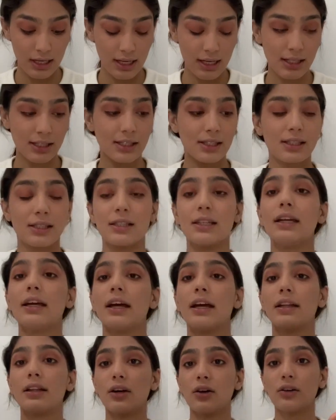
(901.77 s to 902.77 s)
see
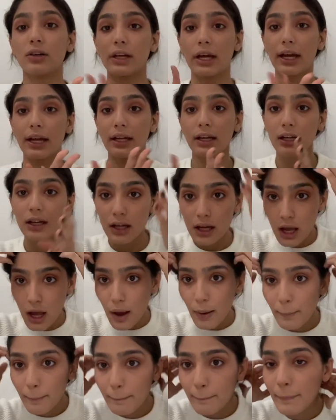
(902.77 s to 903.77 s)
it, okay?
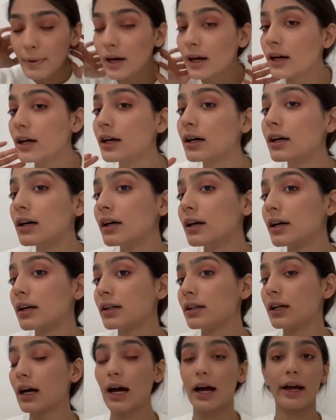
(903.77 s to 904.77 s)

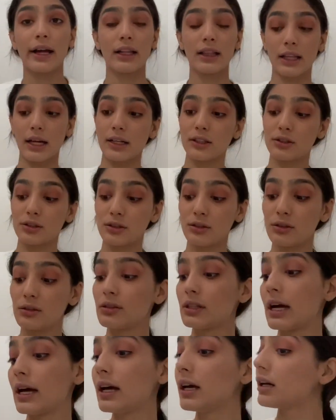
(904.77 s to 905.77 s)
But I like to
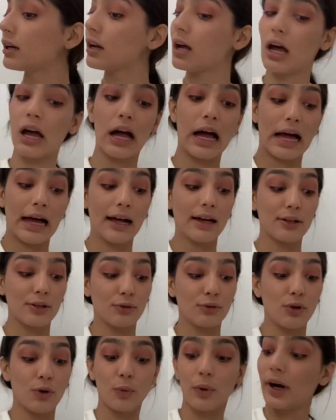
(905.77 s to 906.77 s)
do that, I
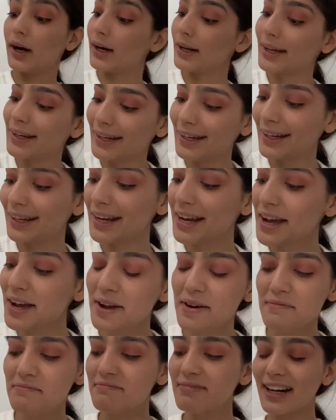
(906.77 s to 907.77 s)
don't know why,
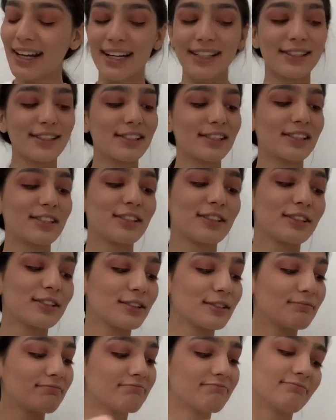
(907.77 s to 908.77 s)
but I just
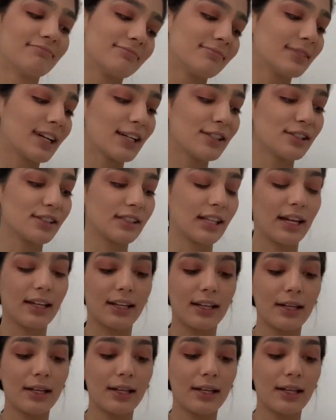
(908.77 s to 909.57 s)
like